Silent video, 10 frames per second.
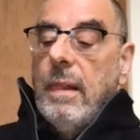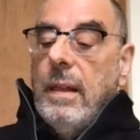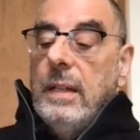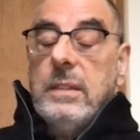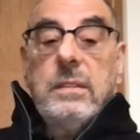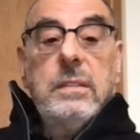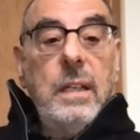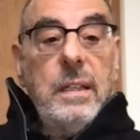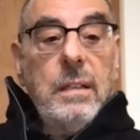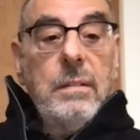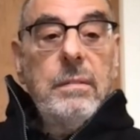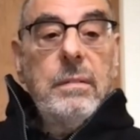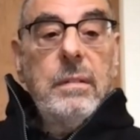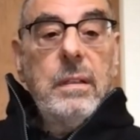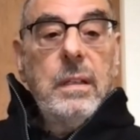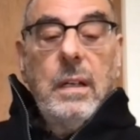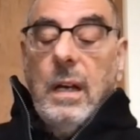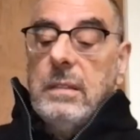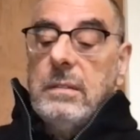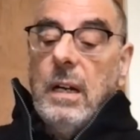It's a city,
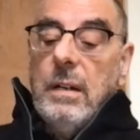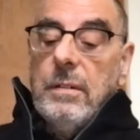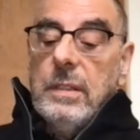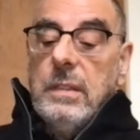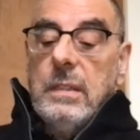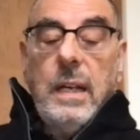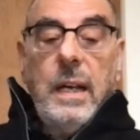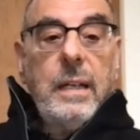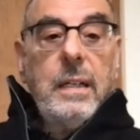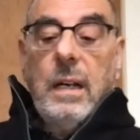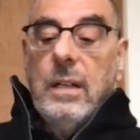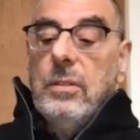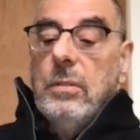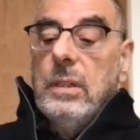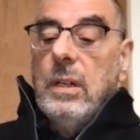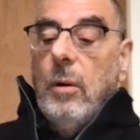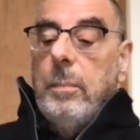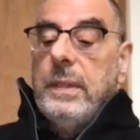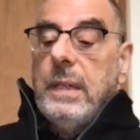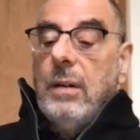a terrorist attack, a newly
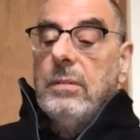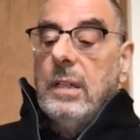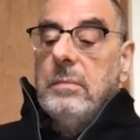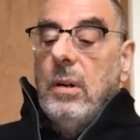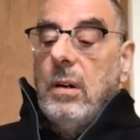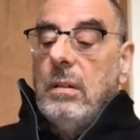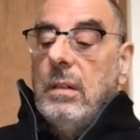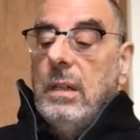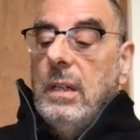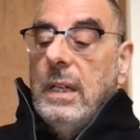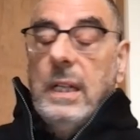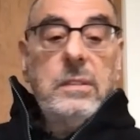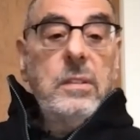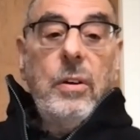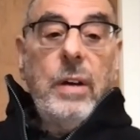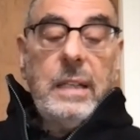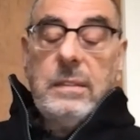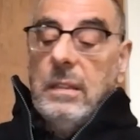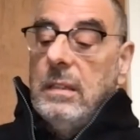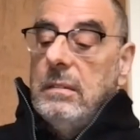opened outlet mall. It's no
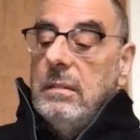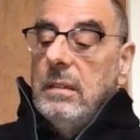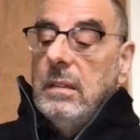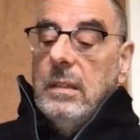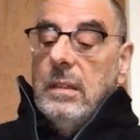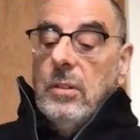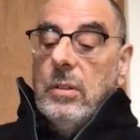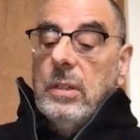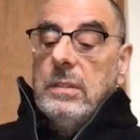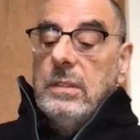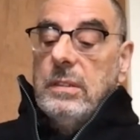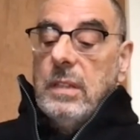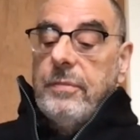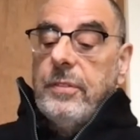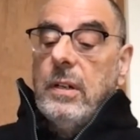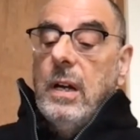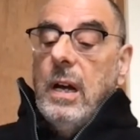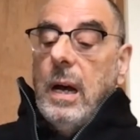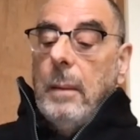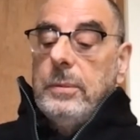accident, nor does it suffer
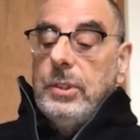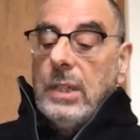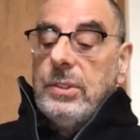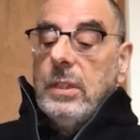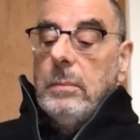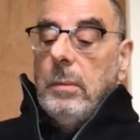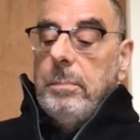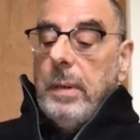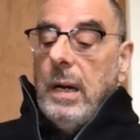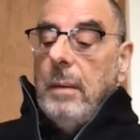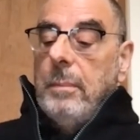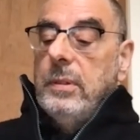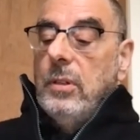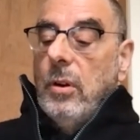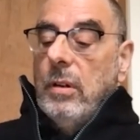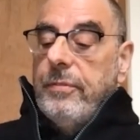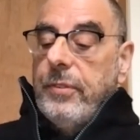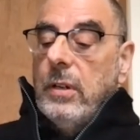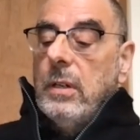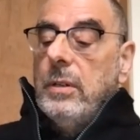objectionable pomp, nor
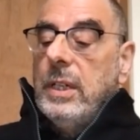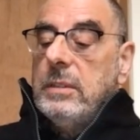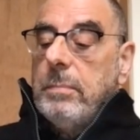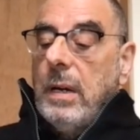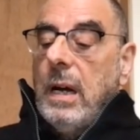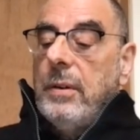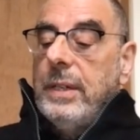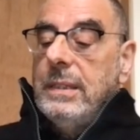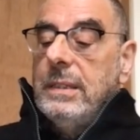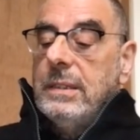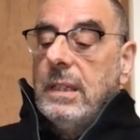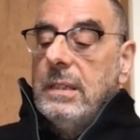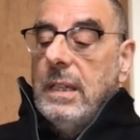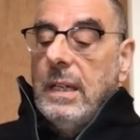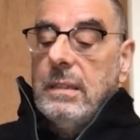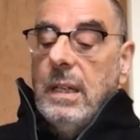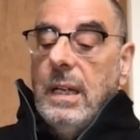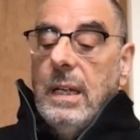furrow its brow in discontent.